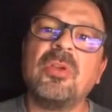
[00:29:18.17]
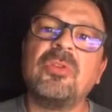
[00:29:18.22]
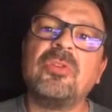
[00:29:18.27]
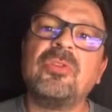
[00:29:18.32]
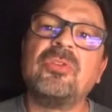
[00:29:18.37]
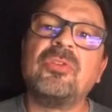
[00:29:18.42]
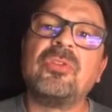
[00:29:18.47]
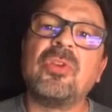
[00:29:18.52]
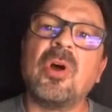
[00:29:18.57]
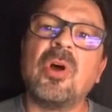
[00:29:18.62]

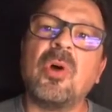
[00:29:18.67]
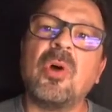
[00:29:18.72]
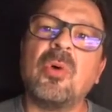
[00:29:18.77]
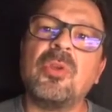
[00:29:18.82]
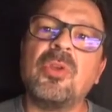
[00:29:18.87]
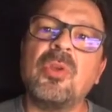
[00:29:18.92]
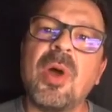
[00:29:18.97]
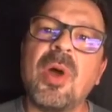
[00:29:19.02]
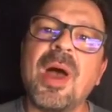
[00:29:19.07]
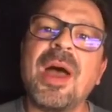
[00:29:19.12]
So
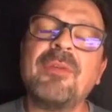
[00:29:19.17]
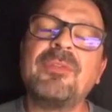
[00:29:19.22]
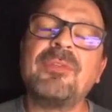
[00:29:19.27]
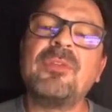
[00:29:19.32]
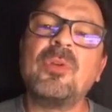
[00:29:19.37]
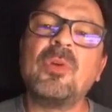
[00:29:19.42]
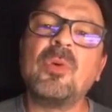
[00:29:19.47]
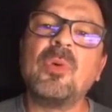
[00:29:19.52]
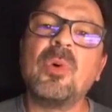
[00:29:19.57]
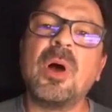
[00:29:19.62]
you have
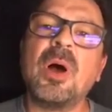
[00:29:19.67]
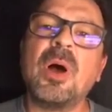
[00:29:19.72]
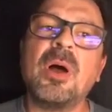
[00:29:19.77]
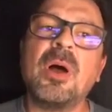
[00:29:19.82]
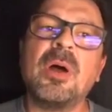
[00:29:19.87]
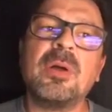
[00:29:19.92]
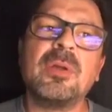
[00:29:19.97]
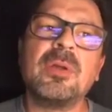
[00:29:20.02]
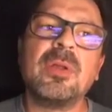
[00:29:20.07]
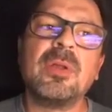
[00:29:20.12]

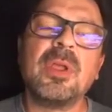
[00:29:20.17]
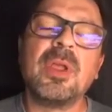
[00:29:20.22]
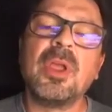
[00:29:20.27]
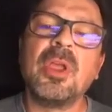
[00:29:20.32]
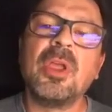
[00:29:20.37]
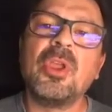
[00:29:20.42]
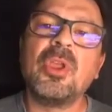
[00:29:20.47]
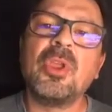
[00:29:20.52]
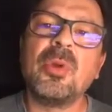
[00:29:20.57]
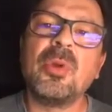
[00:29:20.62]

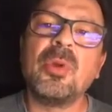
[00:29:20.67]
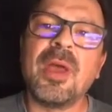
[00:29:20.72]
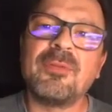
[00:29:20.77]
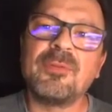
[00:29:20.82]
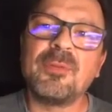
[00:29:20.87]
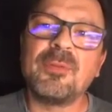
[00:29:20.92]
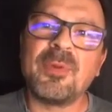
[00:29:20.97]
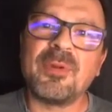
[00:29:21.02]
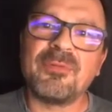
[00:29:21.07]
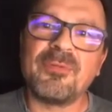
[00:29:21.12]

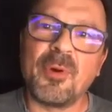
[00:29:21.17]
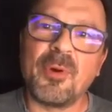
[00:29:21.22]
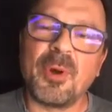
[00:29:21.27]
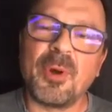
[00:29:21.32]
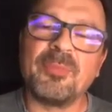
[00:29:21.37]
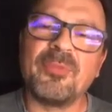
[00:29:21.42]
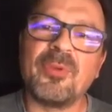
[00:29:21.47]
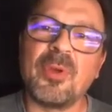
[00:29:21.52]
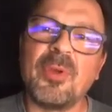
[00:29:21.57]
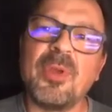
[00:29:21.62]
to
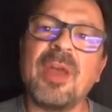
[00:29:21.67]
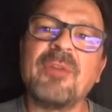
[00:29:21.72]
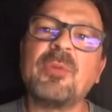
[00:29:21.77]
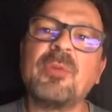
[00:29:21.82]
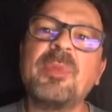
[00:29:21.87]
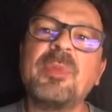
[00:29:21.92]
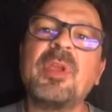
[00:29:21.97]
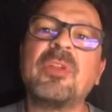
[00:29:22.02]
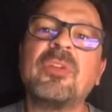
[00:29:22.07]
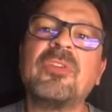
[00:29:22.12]
perform. So you have to
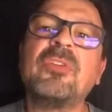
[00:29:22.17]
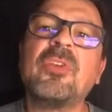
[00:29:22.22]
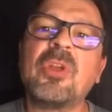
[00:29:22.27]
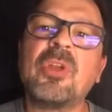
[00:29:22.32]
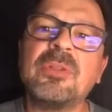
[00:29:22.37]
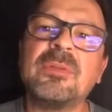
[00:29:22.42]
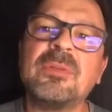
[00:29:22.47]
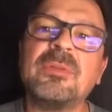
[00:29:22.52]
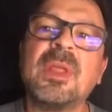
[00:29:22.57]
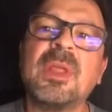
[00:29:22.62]
be on a
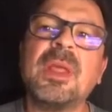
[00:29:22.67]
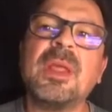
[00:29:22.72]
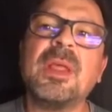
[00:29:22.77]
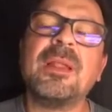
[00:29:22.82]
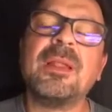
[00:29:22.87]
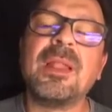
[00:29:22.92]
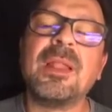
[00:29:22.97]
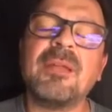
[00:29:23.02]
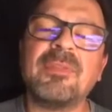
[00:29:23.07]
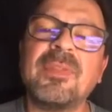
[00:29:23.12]
certain
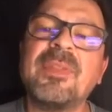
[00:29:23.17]
level.